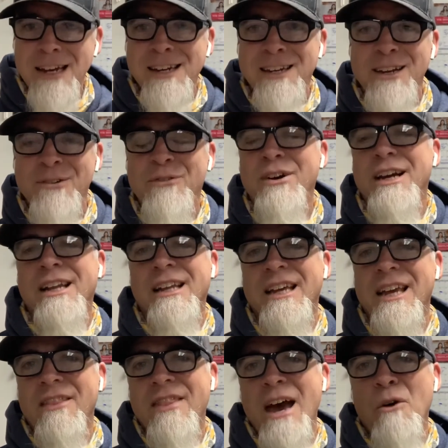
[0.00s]
differently
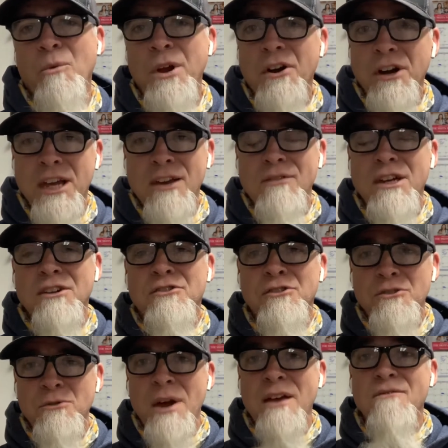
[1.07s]
in that we are giving
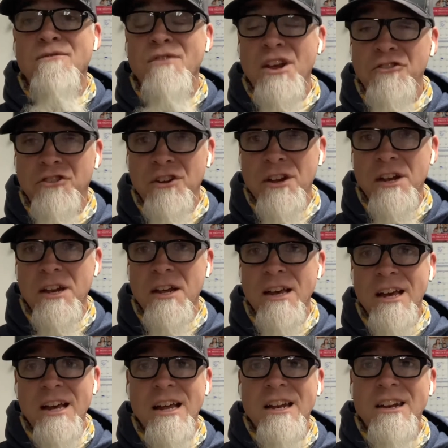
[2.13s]
to a vision,
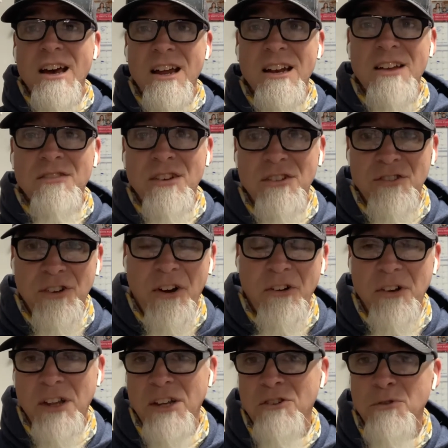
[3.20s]
not
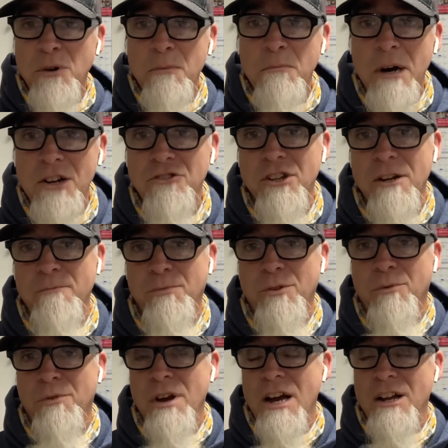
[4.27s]
necessarily to a budget.
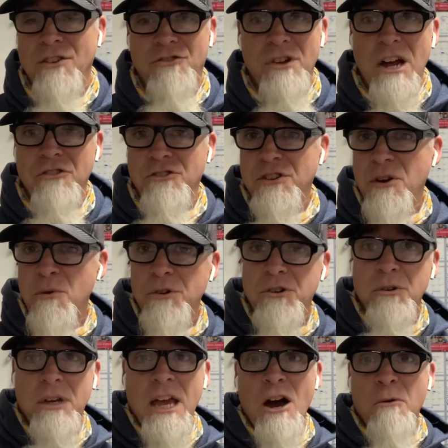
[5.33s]
It's not just going to
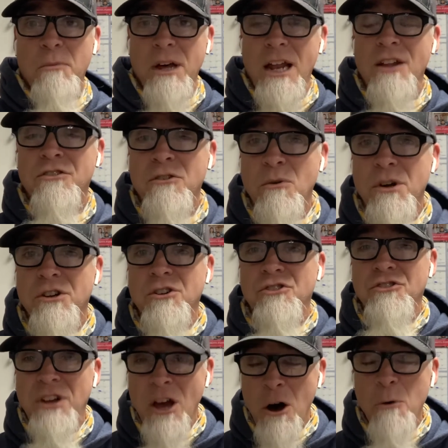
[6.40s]
account, but it's going to
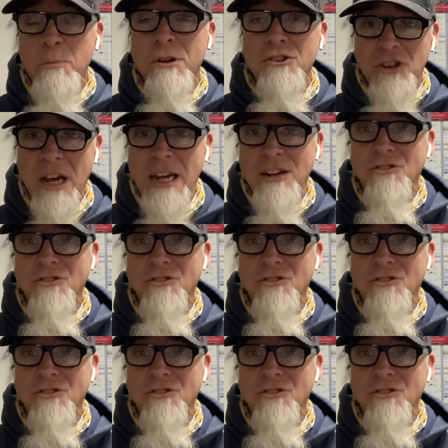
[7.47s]
help change